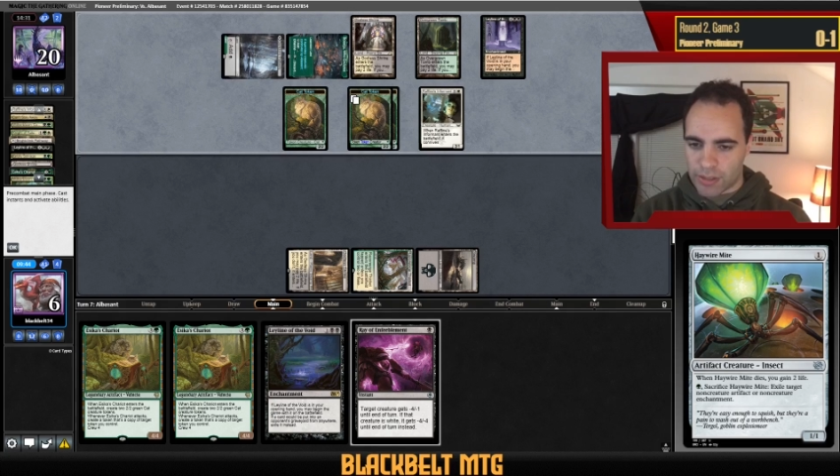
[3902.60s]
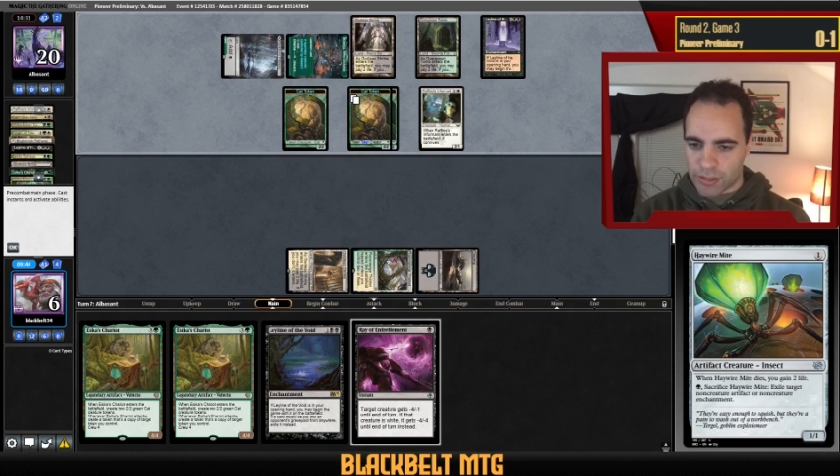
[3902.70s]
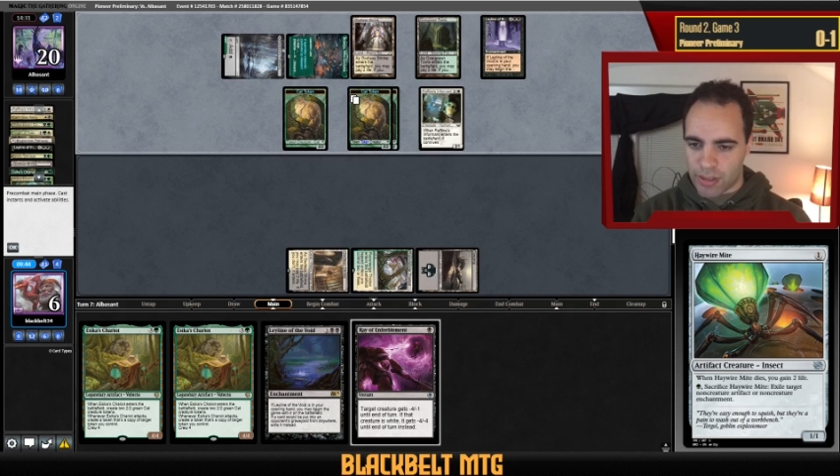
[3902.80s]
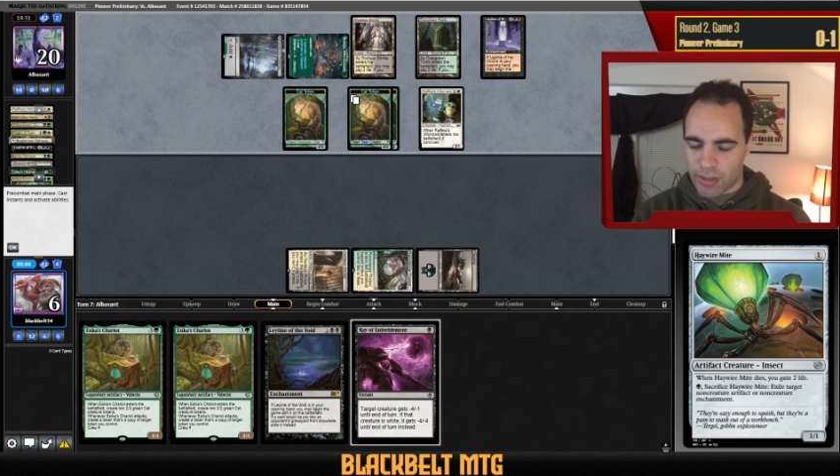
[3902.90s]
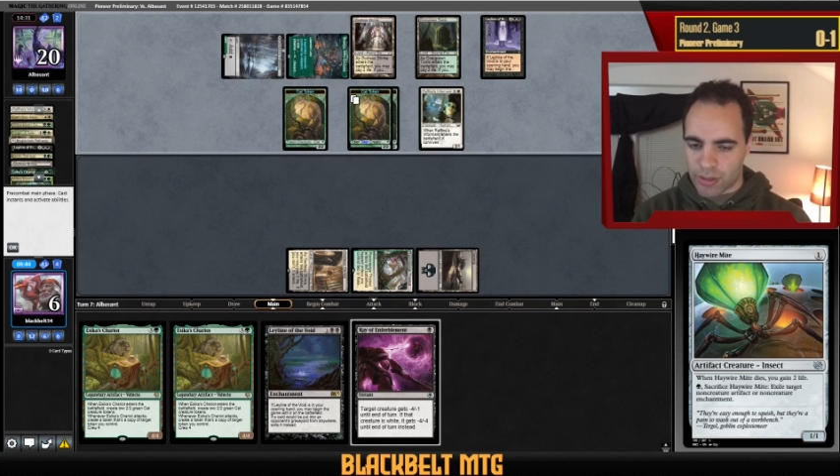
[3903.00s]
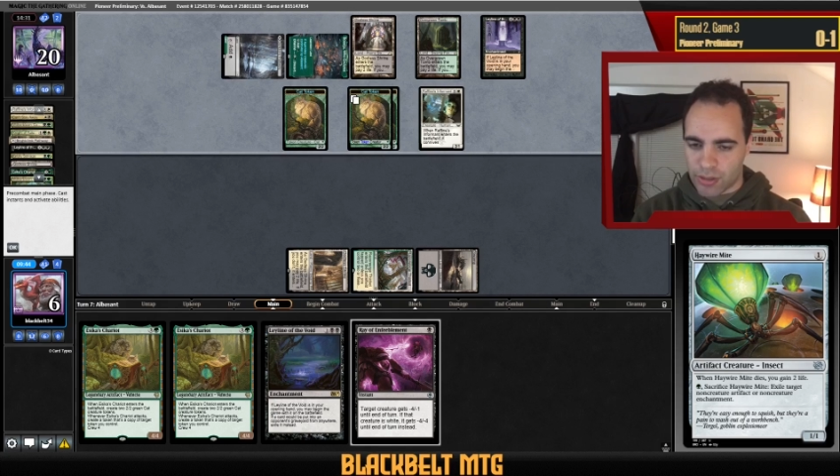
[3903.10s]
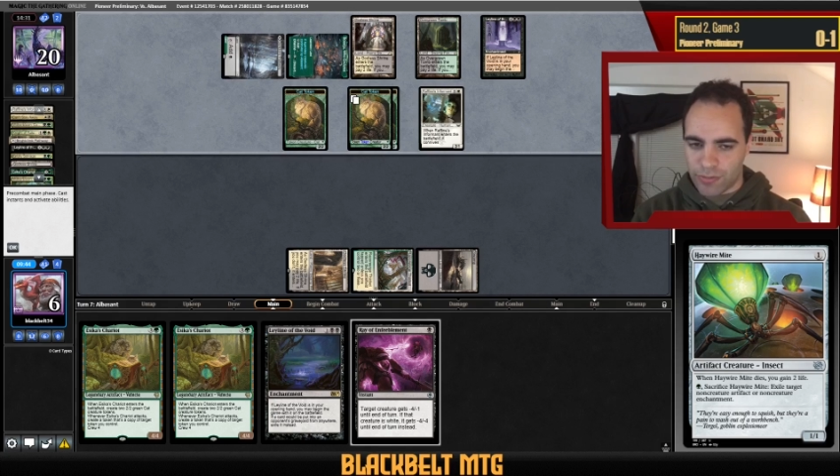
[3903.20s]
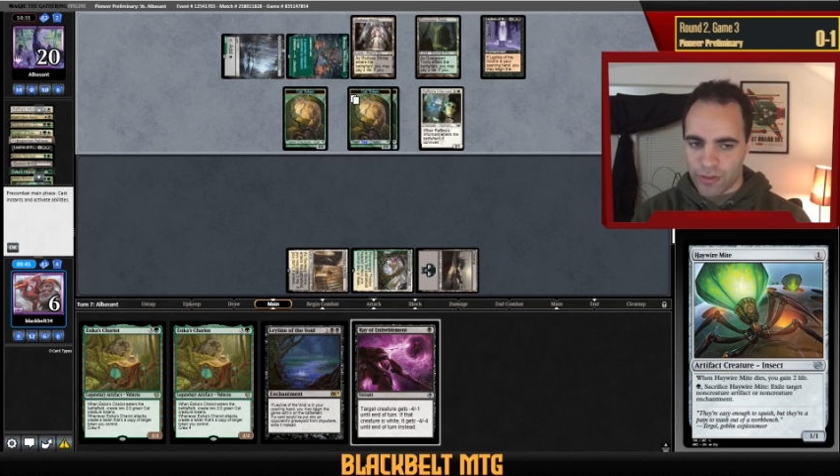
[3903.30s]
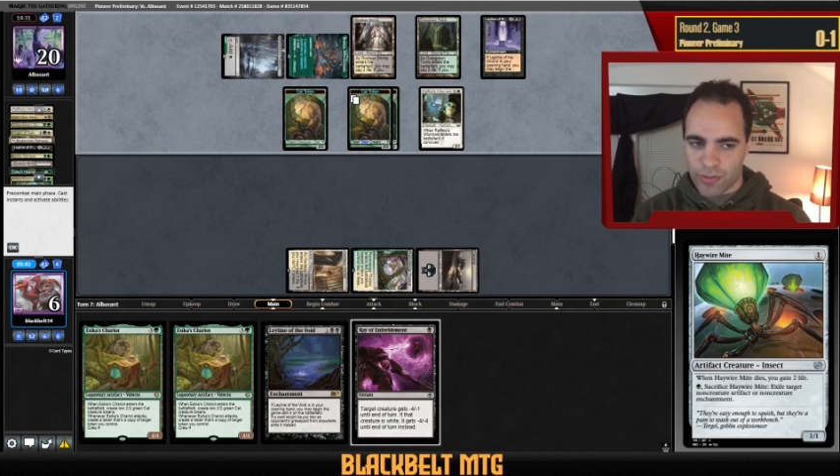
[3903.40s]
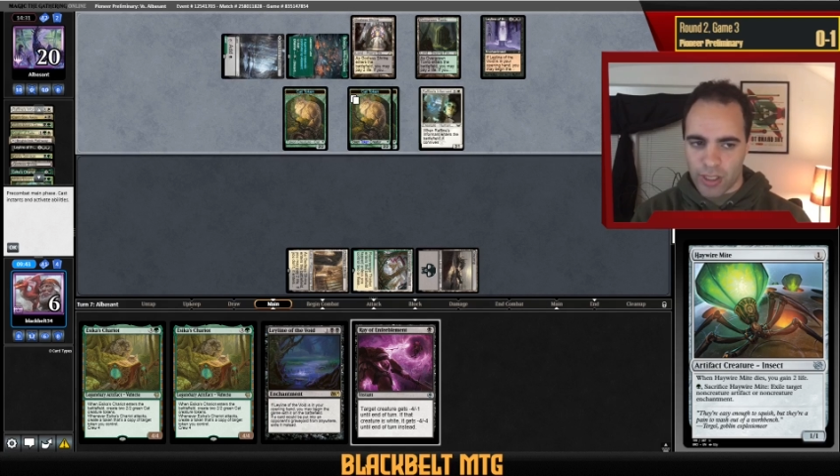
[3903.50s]
sure. I just don't
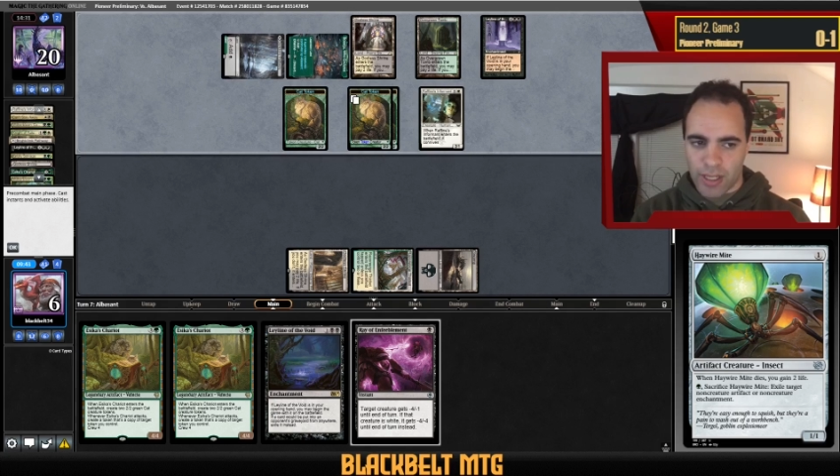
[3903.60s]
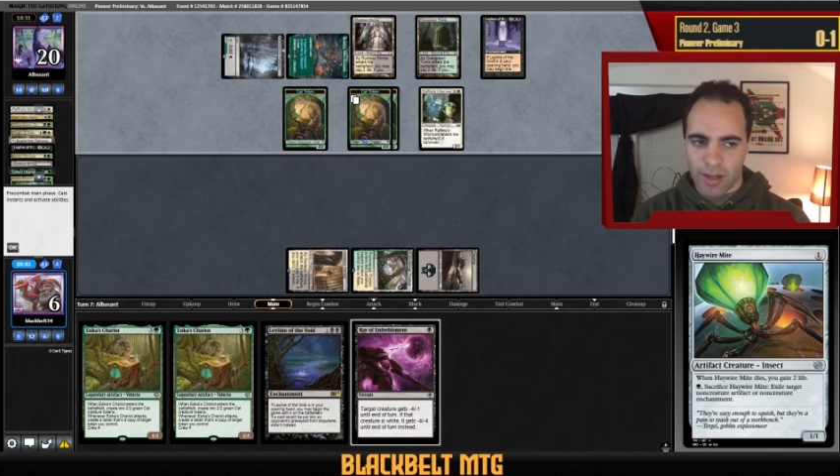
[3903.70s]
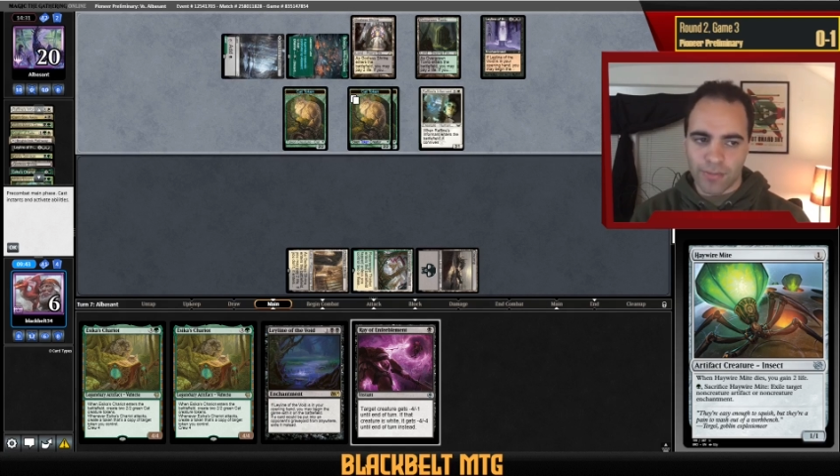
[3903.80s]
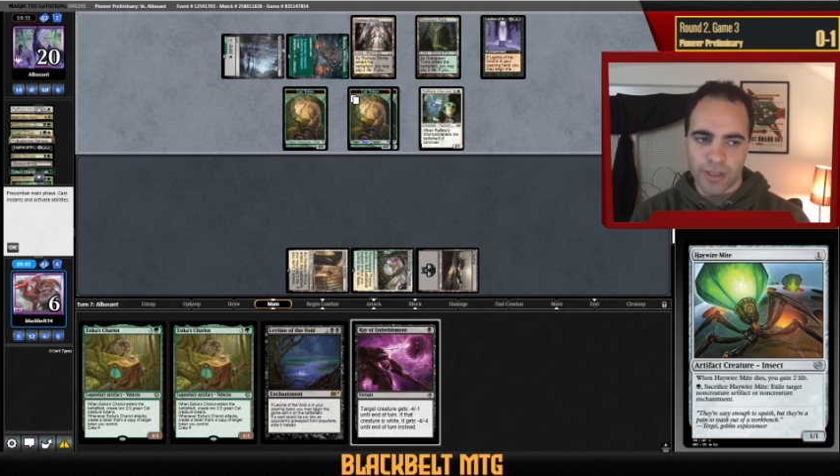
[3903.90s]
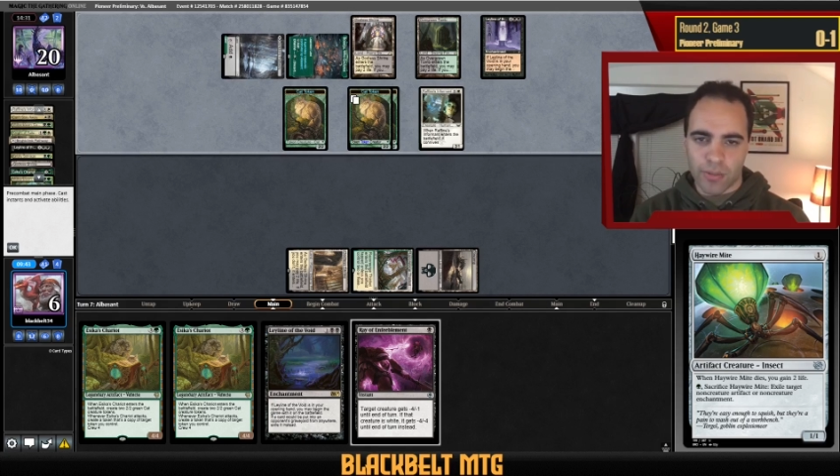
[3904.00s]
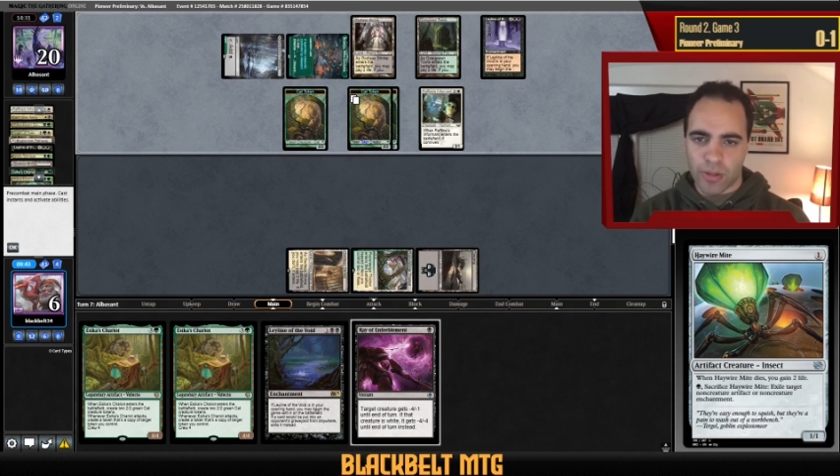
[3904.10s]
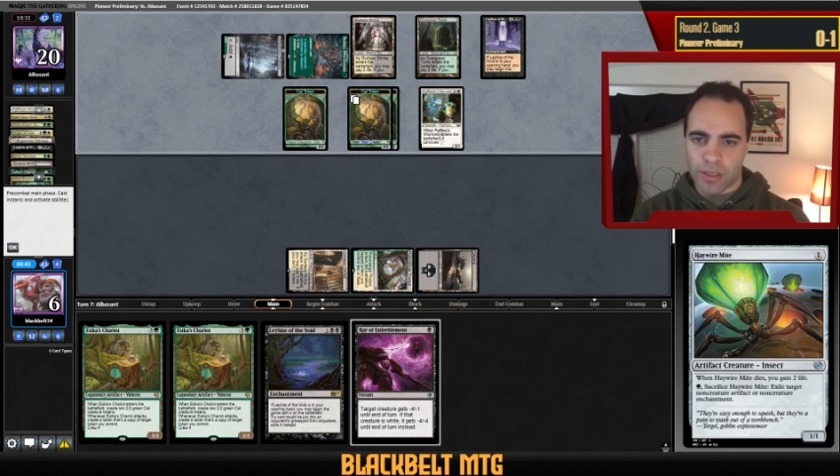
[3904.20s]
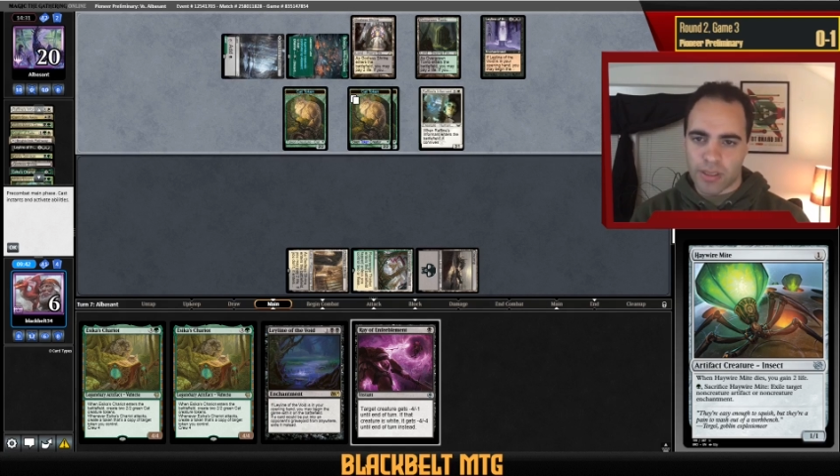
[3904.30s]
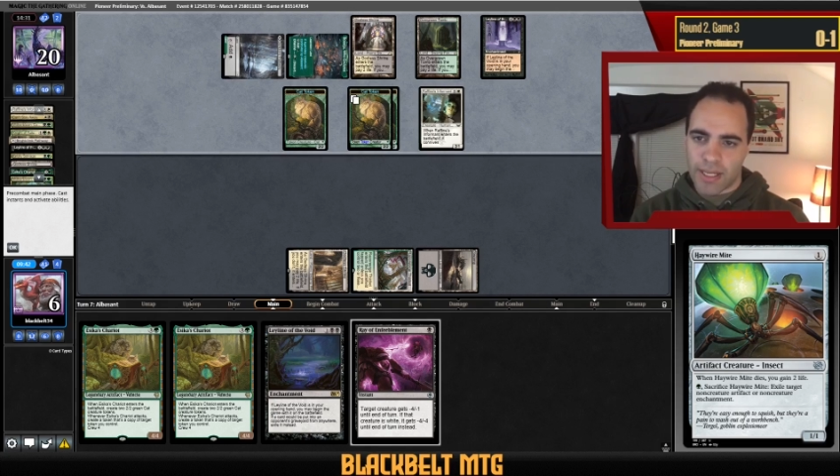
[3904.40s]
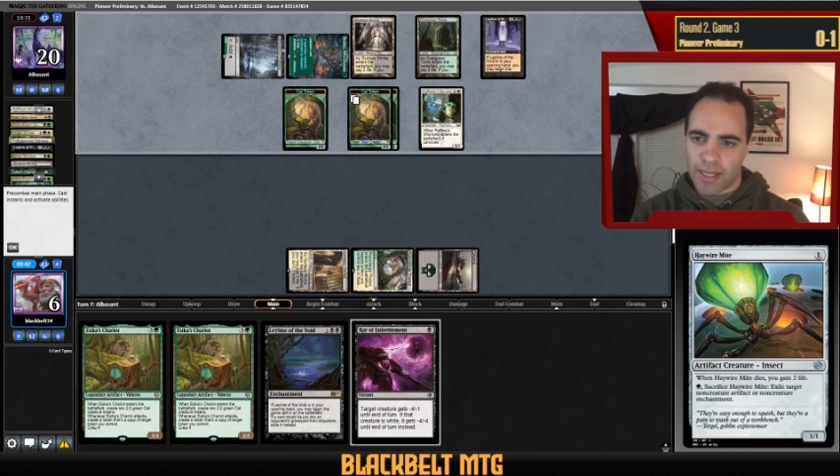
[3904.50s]
feel very confident with
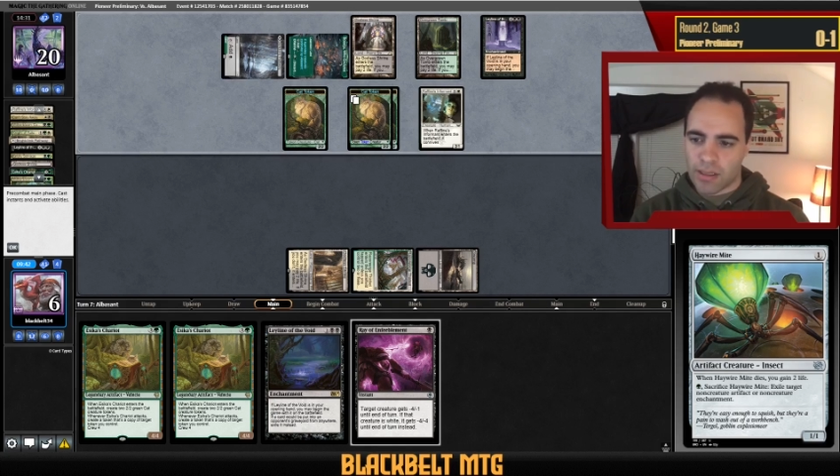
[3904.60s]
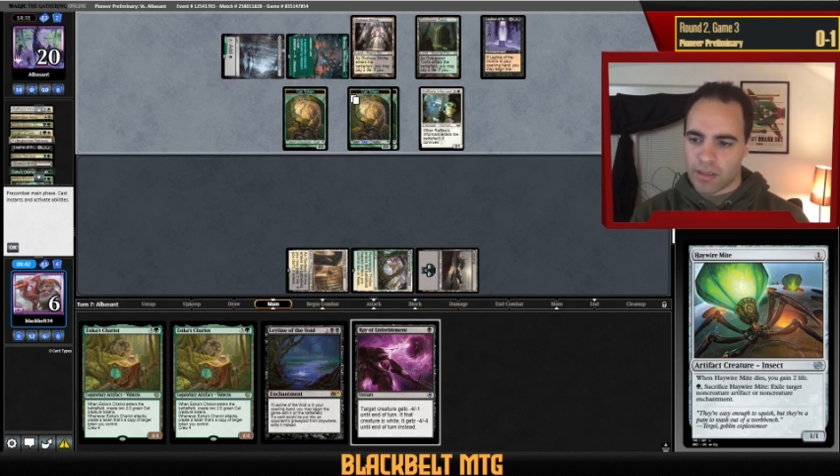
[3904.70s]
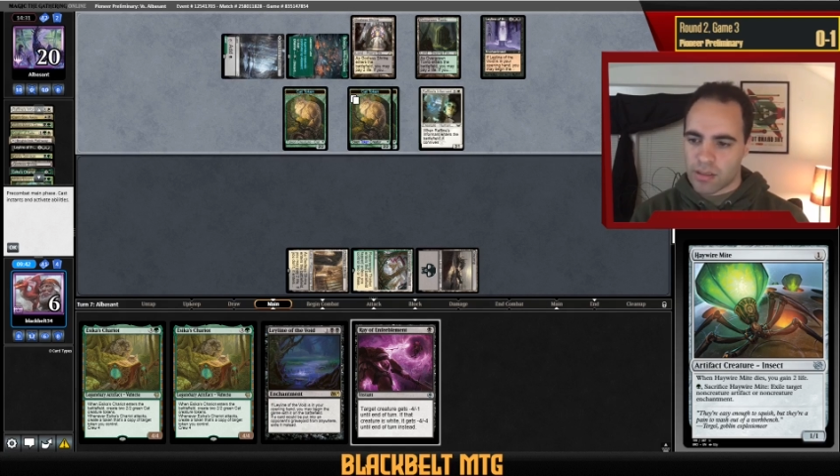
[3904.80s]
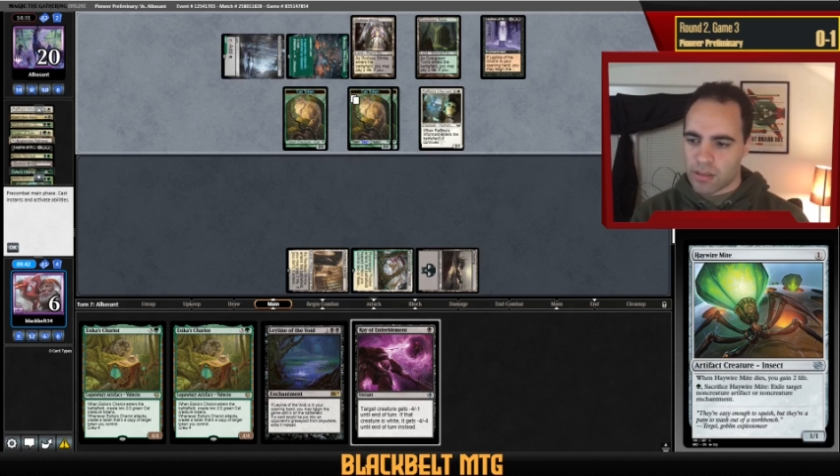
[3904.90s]
the deck.